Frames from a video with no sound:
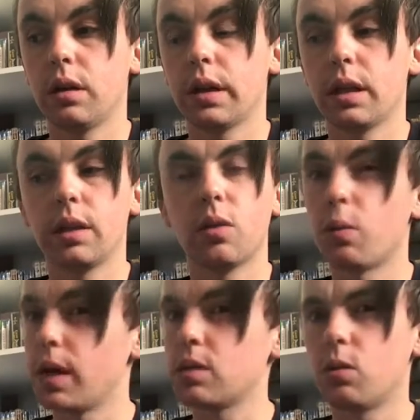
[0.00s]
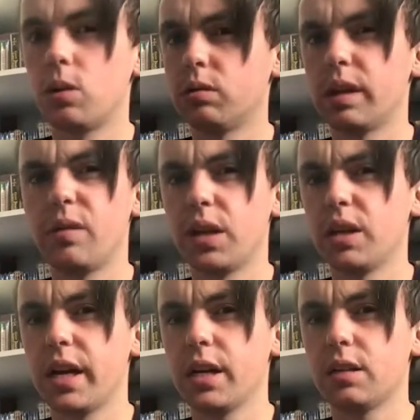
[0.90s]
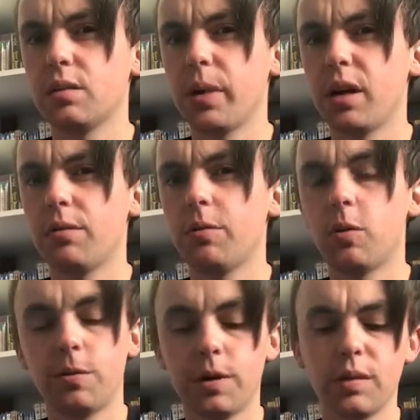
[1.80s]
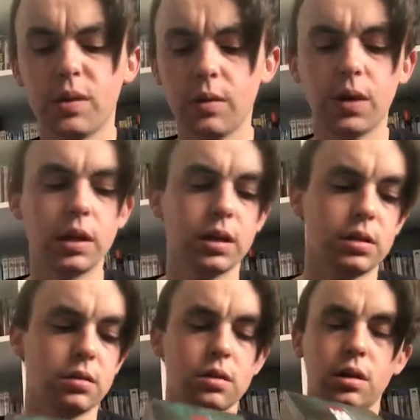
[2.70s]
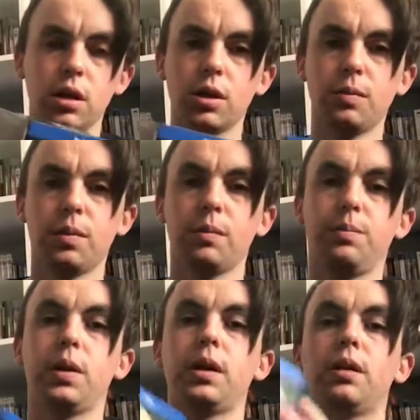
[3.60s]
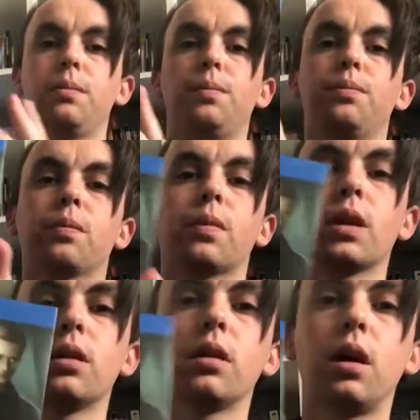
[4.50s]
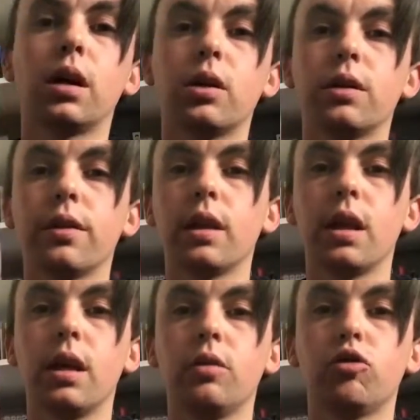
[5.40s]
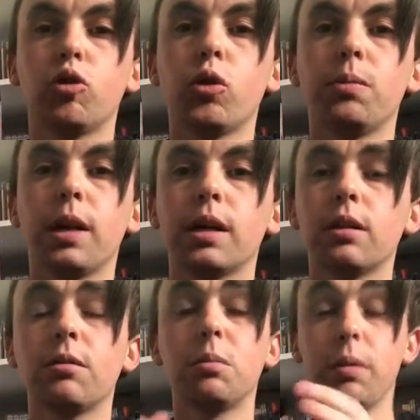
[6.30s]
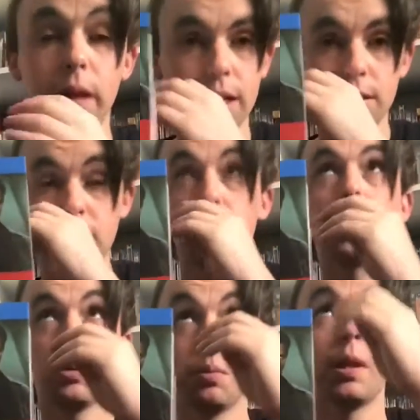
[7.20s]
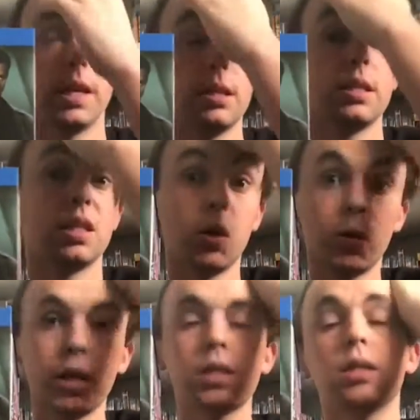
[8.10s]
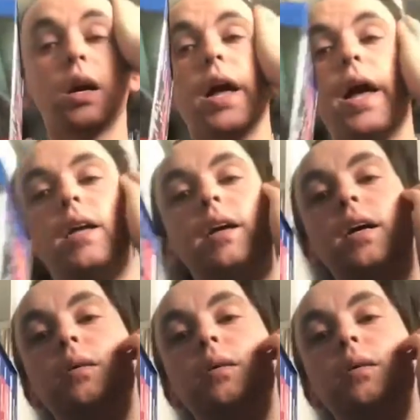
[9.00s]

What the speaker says: think the rest are all DVDs, about 4 or 5 DVDs or so. But I got the True Blood complete series. I had